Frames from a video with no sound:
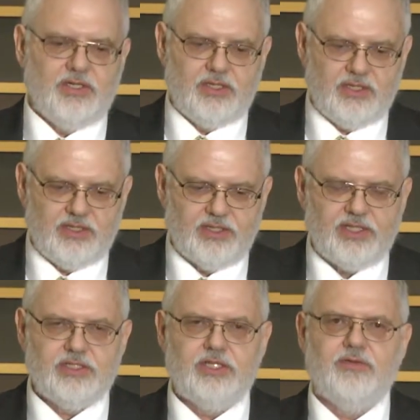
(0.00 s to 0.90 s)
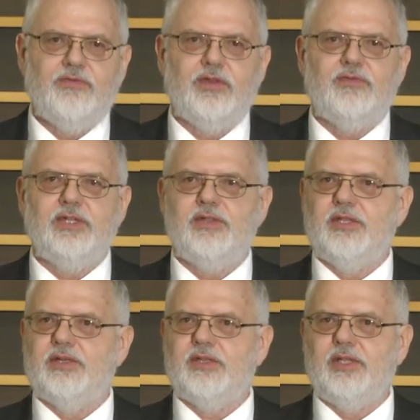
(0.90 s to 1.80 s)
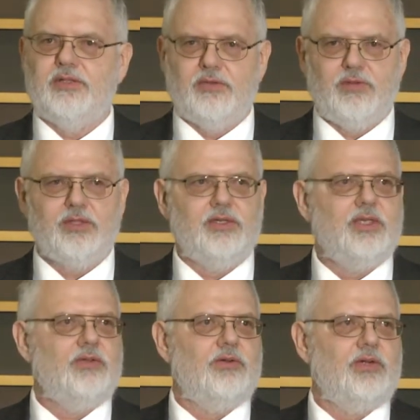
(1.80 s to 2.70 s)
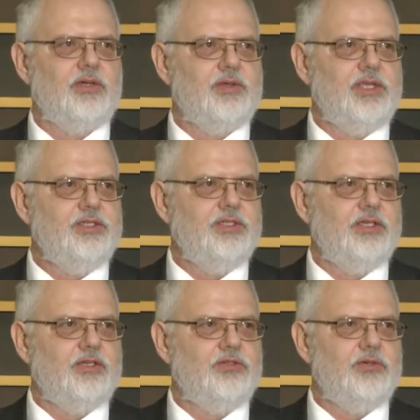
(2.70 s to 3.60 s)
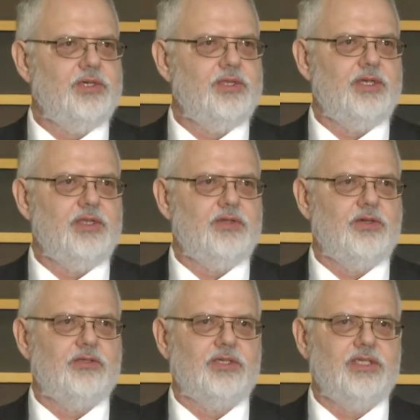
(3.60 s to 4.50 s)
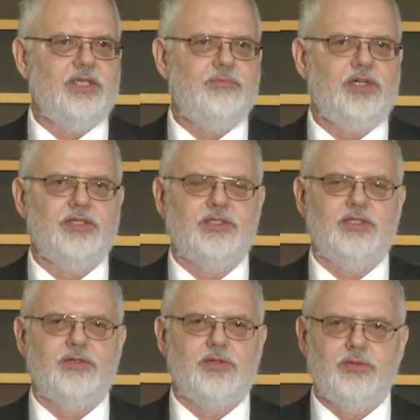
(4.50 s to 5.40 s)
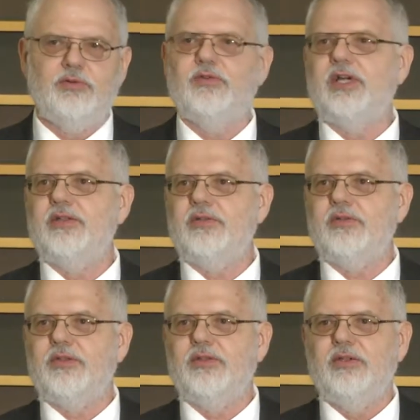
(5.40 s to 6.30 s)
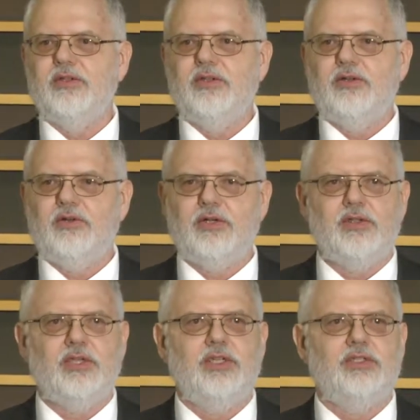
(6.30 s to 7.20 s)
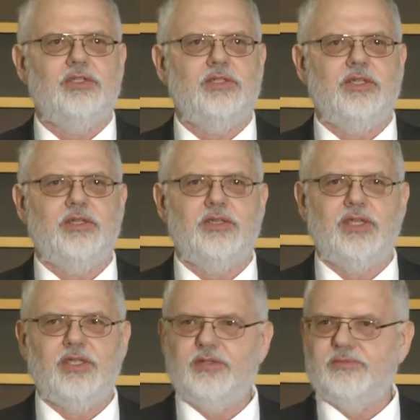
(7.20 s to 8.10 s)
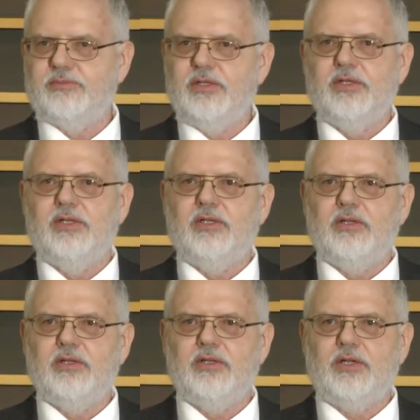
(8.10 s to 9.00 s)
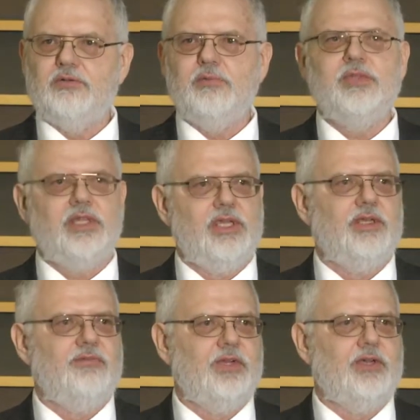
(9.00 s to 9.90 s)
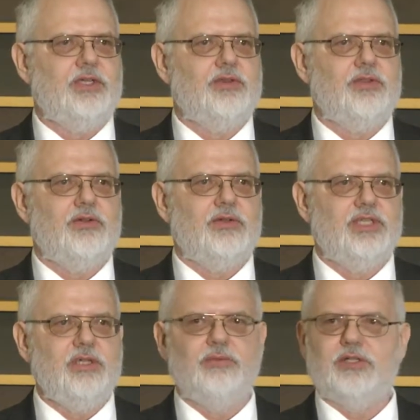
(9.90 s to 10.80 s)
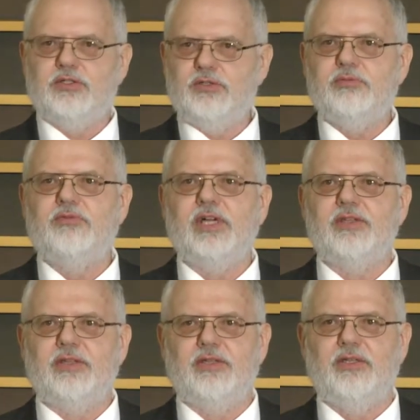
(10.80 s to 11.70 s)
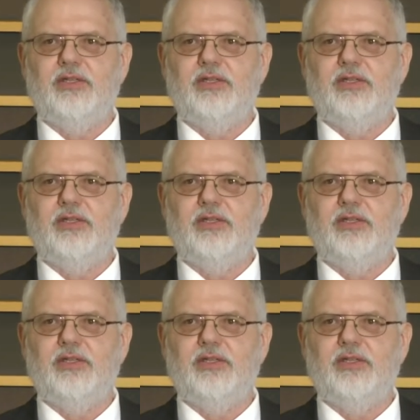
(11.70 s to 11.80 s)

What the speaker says: In the 1950s, there was another organization in the Twin Cities called the Key Punch Supervisors Organization. It's a group that had a very concerned key punch supervising.